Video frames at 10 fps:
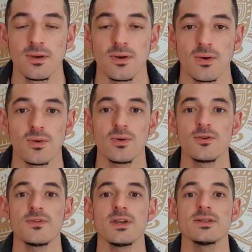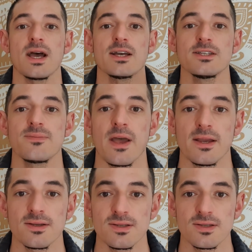All of these
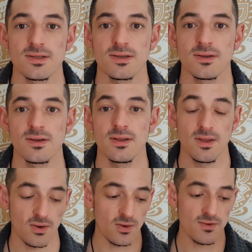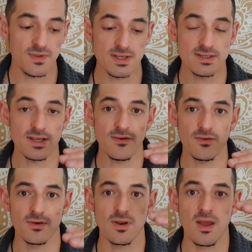aspects, all of these
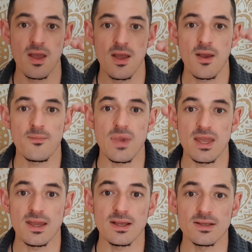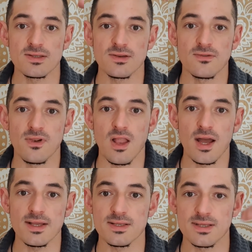different beings of
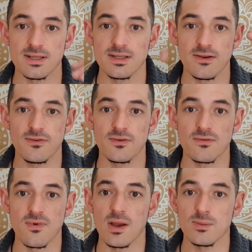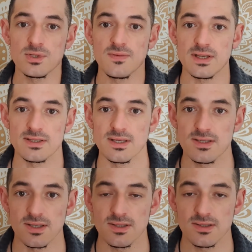light in different realms of
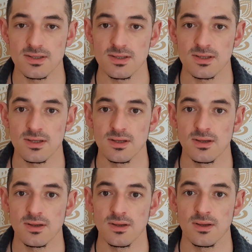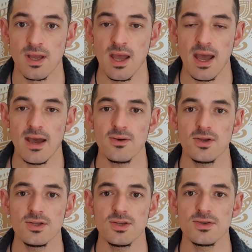existence, how
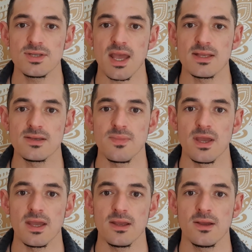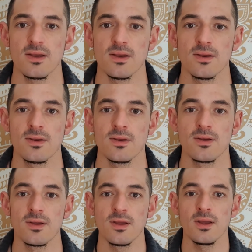can you say to me,
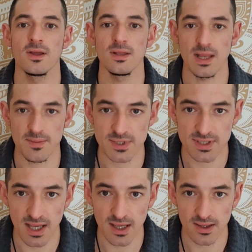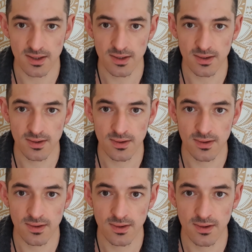Namaste?
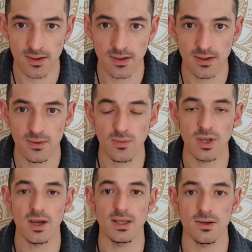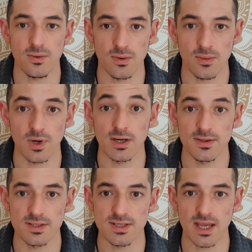We are equal and one and
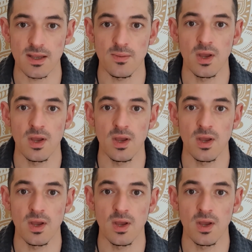the same.